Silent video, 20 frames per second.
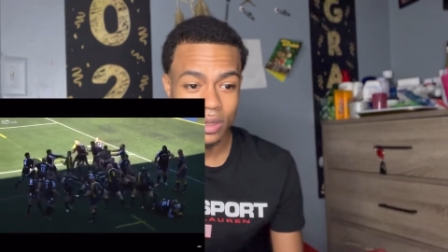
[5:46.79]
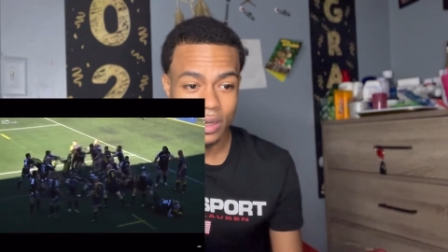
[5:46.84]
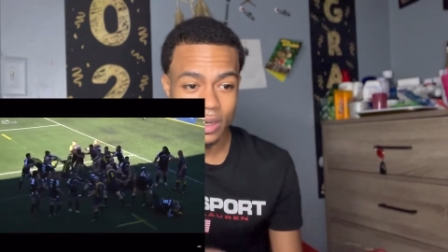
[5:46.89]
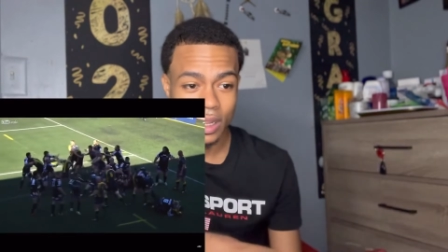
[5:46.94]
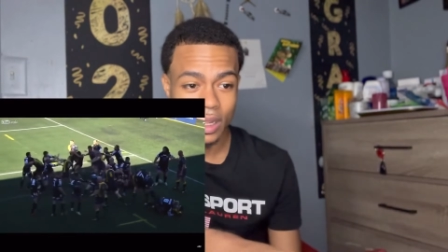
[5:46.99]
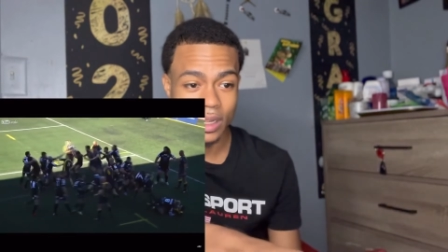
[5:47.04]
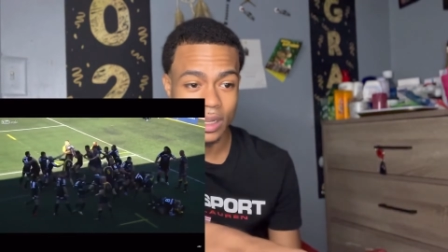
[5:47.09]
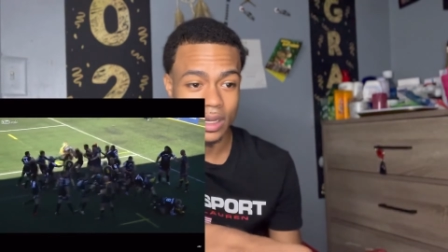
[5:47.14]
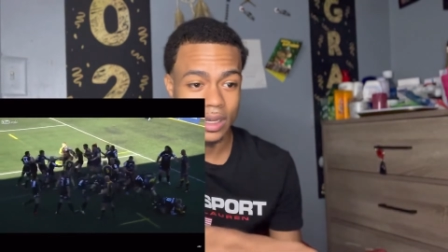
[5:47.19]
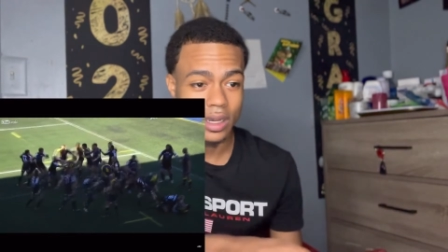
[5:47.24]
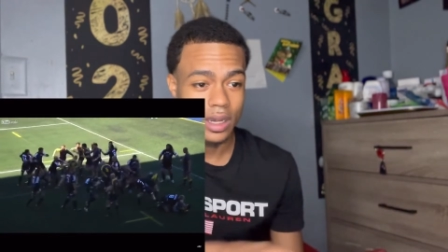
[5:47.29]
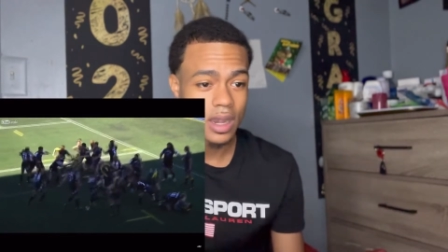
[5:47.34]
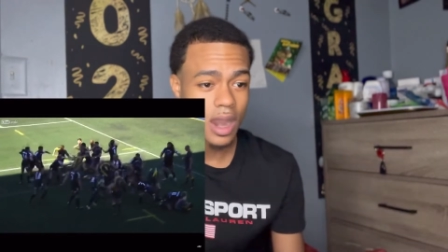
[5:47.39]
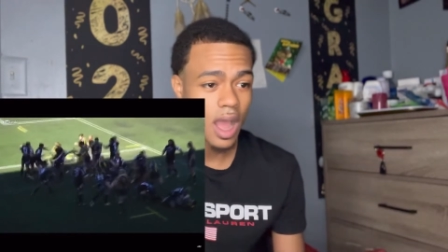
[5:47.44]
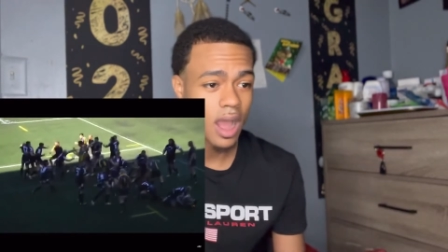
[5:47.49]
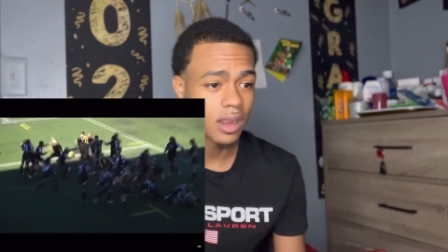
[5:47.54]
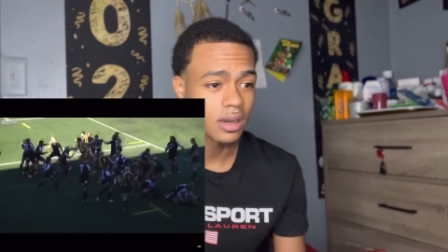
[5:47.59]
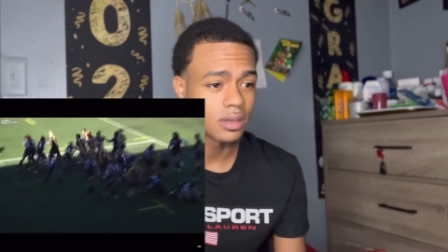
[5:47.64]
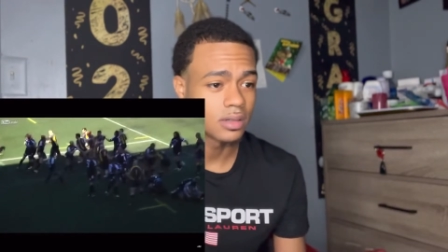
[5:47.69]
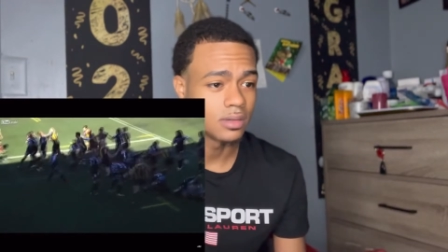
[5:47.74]
Nigga,
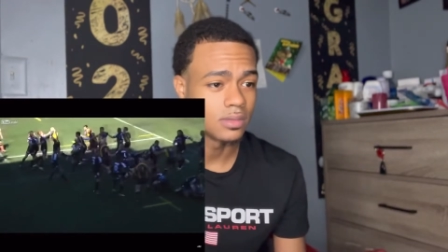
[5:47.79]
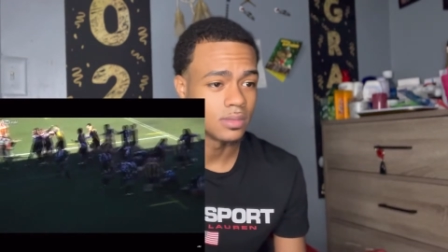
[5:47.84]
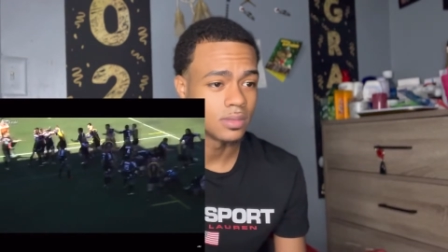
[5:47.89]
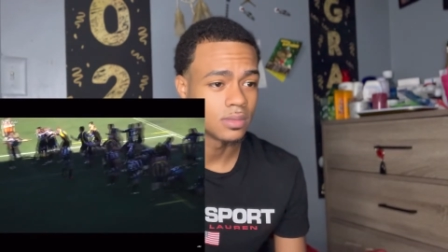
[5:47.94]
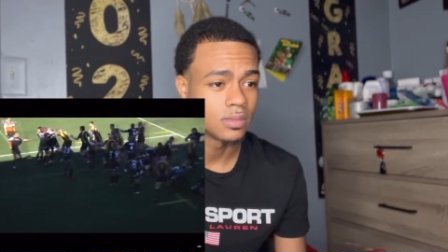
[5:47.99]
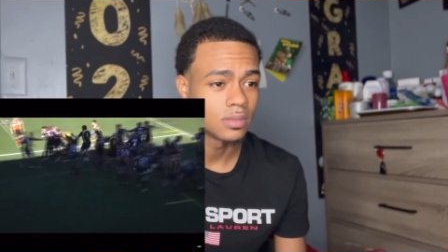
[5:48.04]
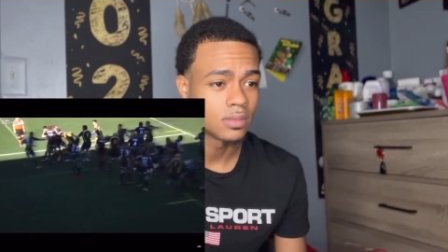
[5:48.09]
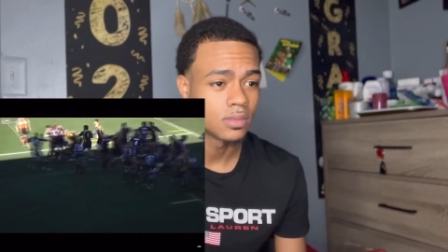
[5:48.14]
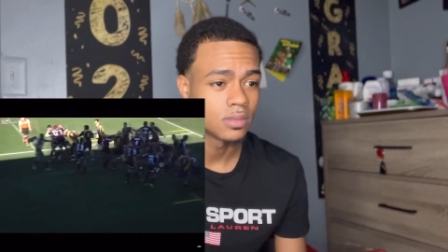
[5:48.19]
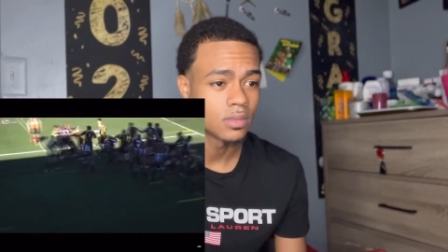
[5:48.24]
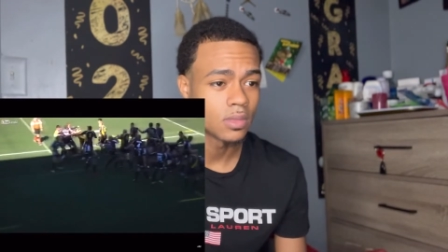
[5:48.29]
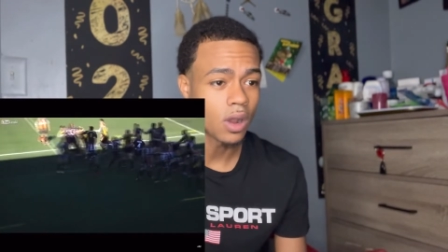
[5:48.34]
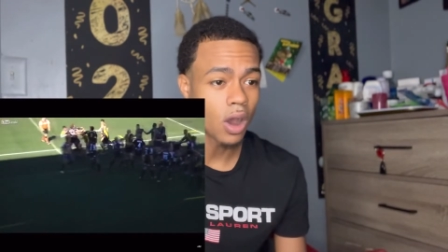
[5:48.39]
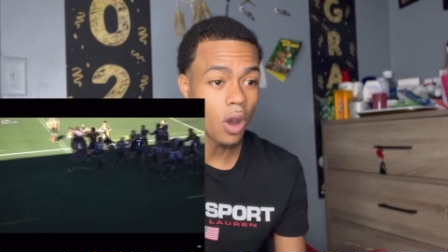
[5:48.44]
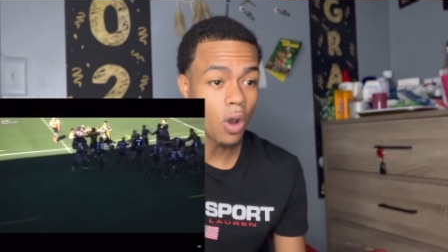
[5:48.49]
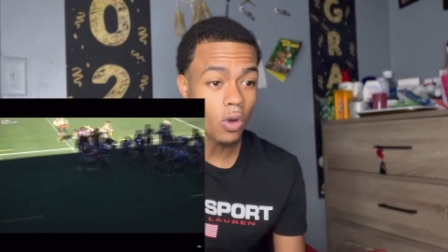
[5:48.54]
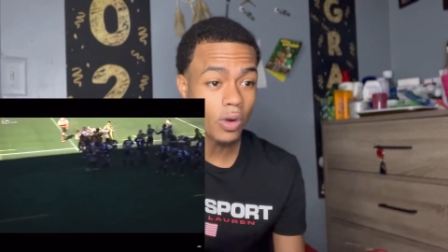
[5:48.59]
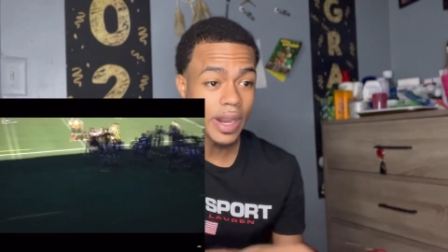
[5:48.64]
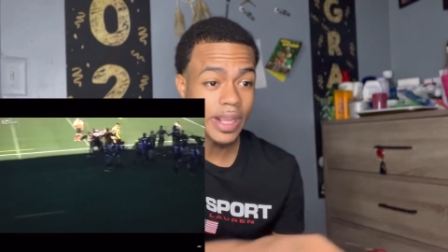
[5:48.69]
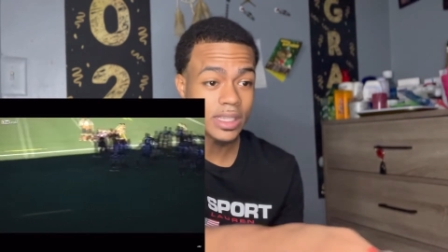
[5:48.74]
nothing.
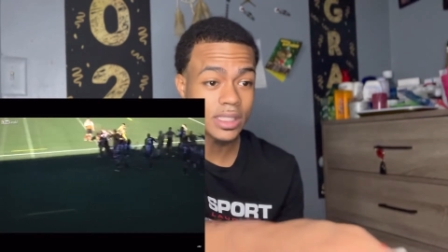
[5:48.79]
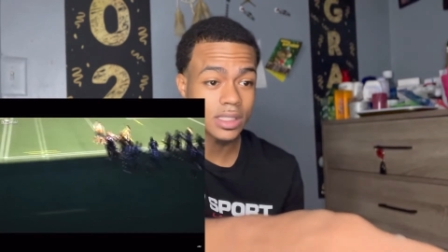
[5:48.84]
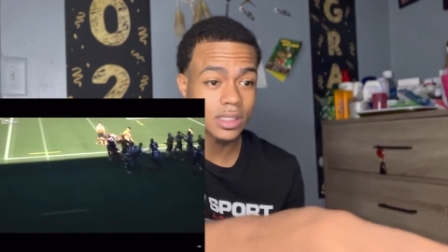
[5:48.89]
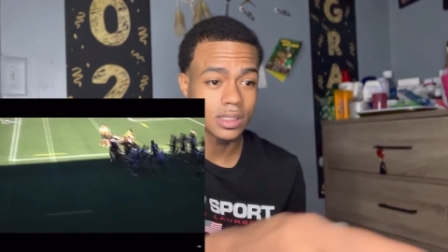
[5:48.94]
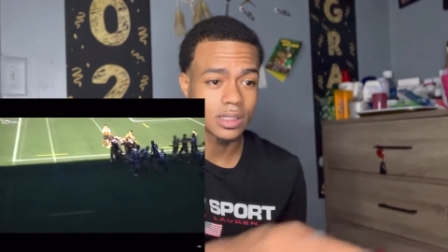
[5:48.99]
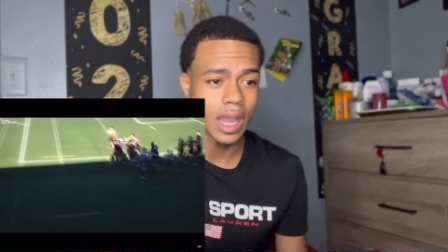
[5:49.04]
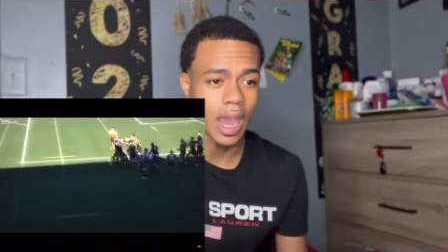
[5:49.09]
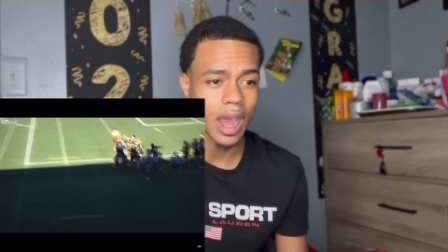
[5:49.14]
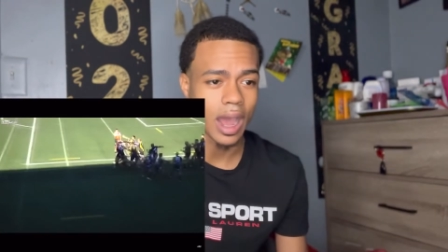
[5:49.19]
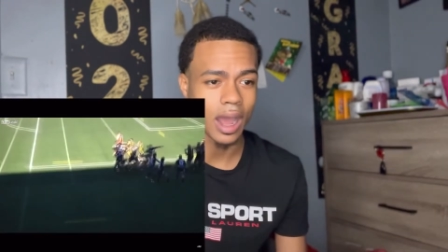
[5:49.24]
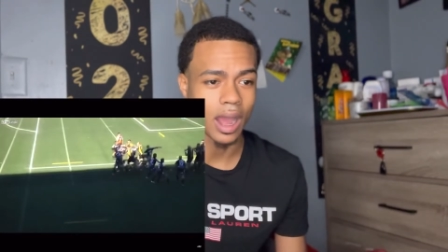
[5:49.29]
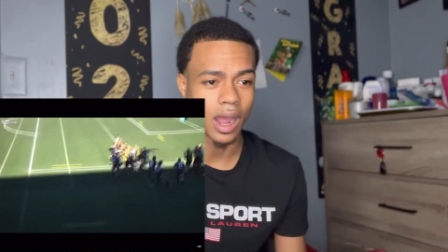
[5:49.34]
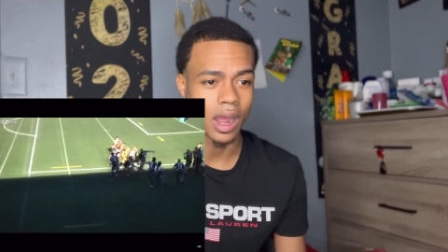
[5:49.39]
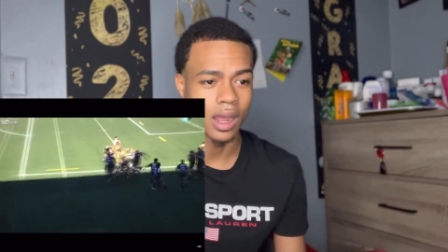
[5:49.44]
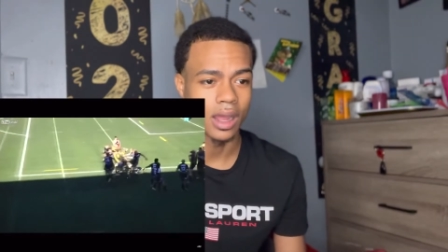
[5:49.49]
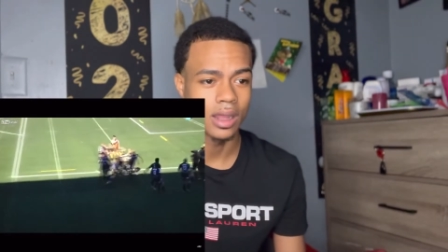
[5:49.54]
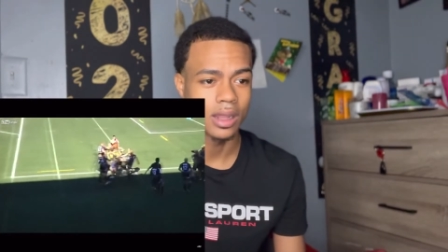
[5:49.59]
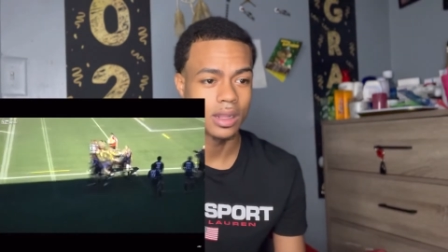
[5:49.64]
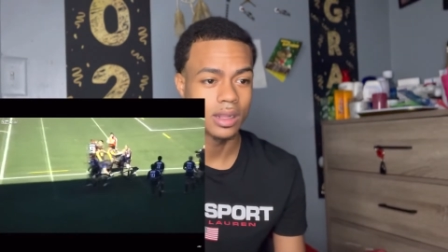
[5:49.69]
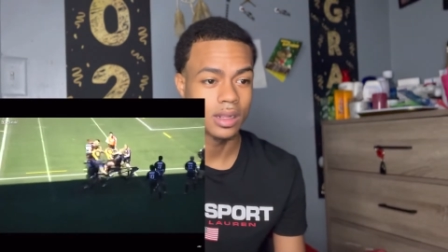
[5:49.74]
All these, nah.